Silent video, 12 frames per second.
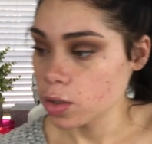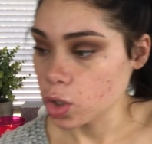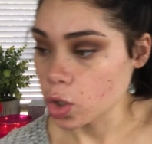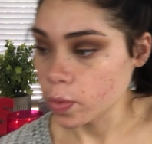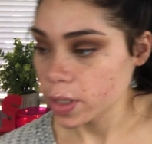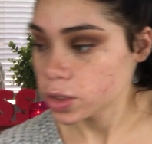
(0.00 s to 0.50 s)

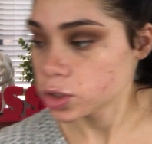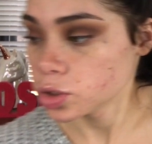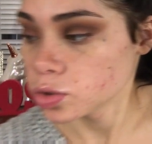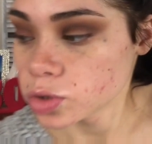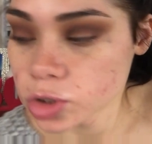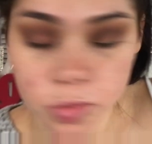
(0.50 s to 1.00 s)
going
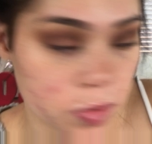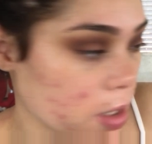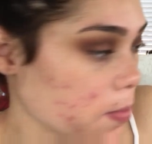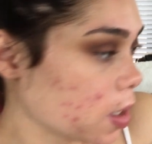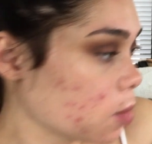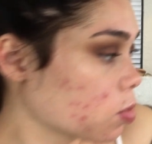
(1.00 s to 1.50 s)
to spray
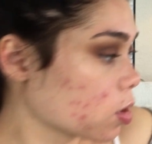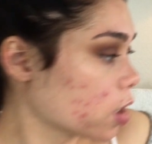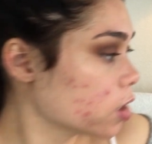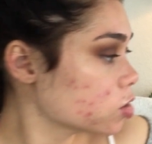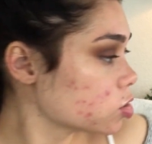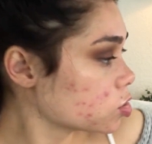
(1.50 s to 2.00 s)
my
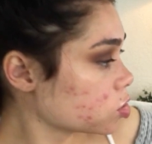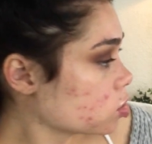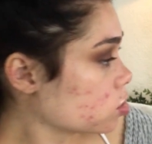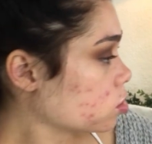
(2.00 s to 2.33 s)
brush.